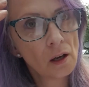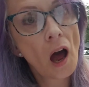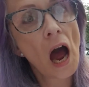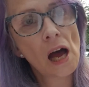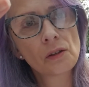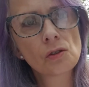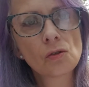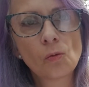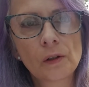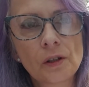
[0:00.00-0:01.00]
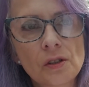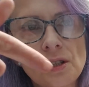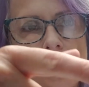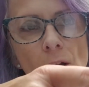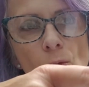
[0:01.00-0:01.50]
onto what they're
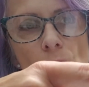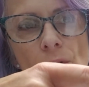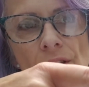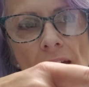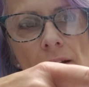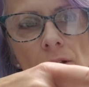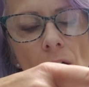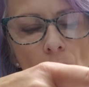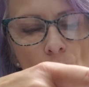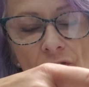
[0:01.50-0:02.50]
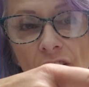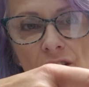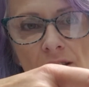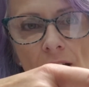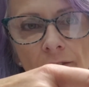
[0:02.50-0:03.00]
saying when we're that low. Very
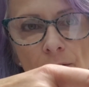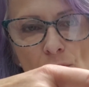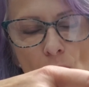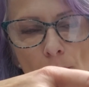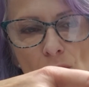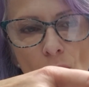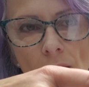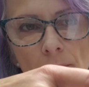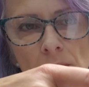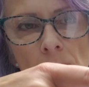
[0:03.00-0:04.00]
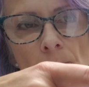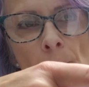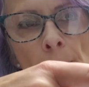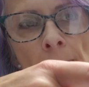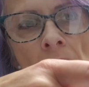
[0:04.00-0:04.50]
self-absorbed.
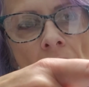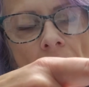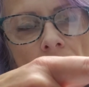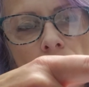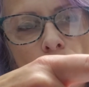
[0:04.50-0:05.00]
As